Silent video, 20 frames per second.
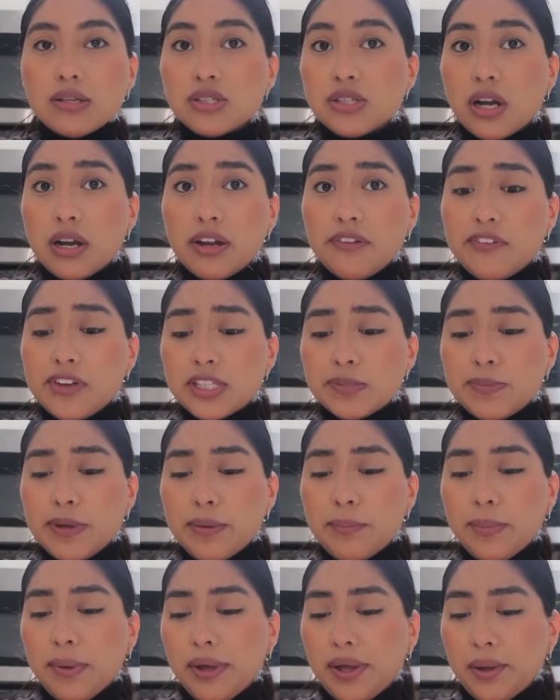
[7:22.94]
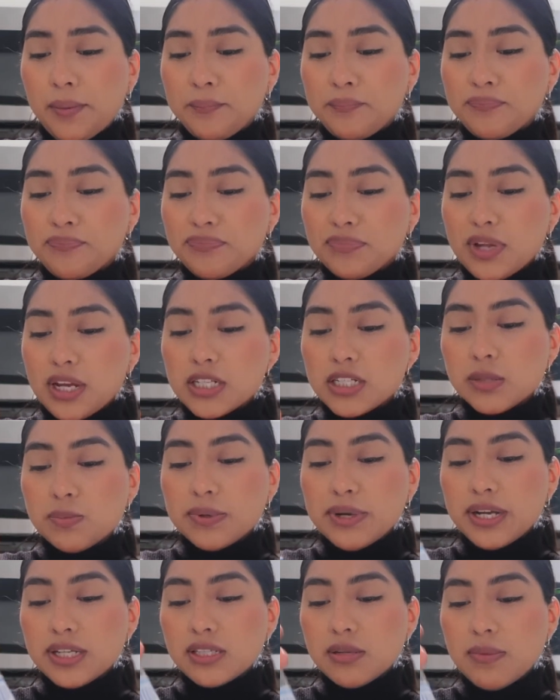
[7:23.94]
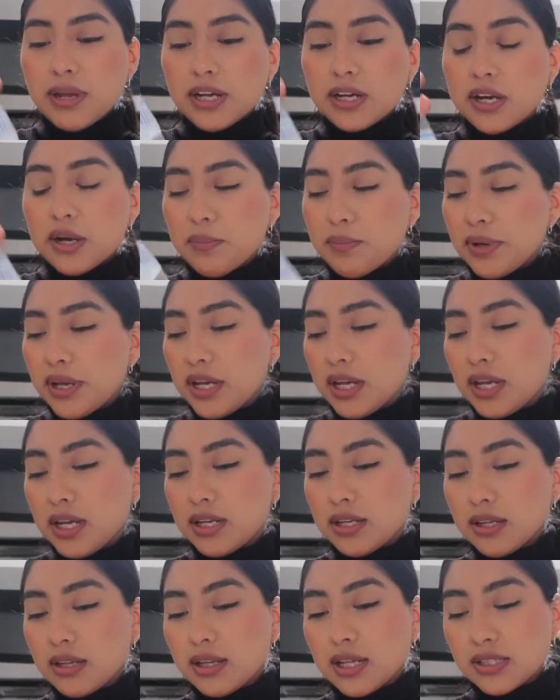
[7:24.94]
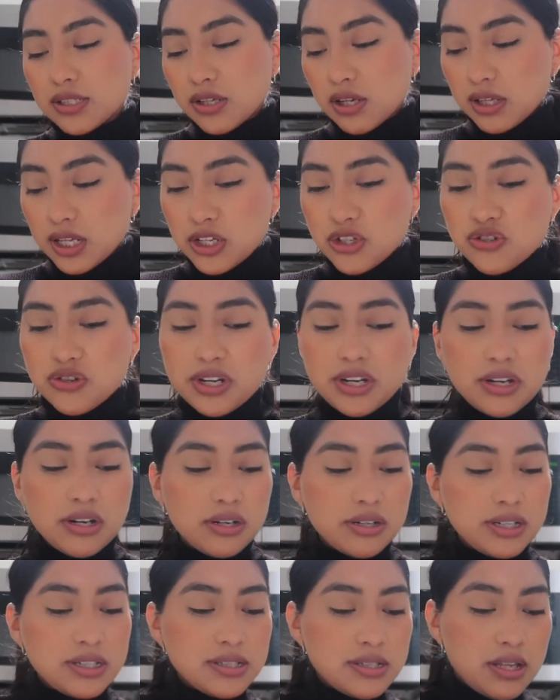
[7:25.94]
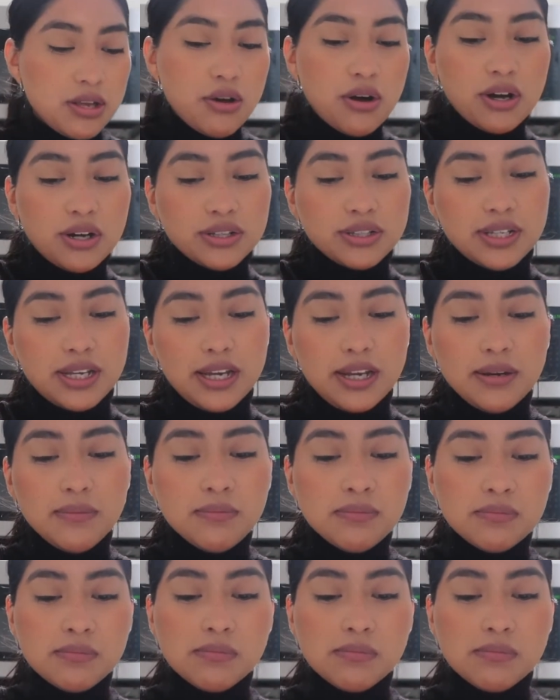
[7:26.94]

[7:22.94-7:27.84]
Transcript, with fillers: Sorry if I spit, but I just put ice in my cup, and that's all I drink, honestly, all day.